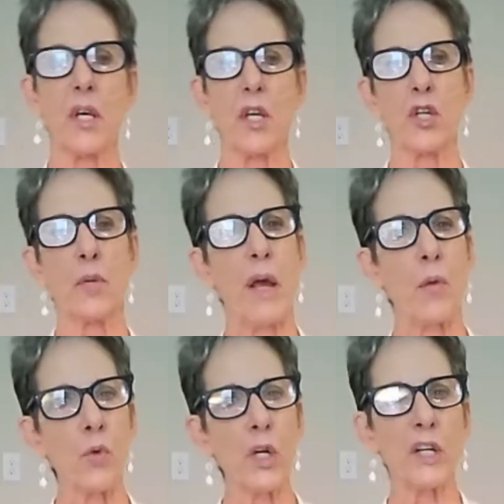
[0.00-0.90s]
you know, my
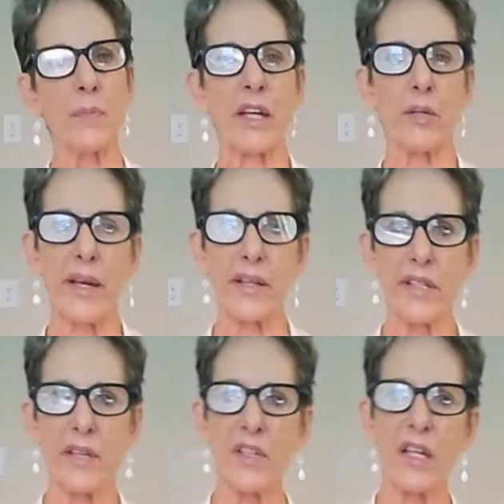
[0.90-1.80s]
work, my
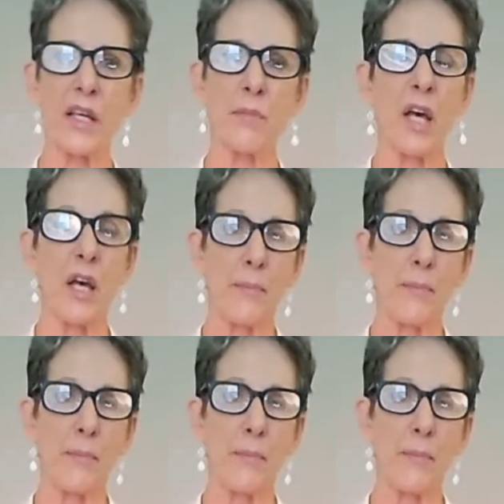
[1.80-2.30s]
creativity,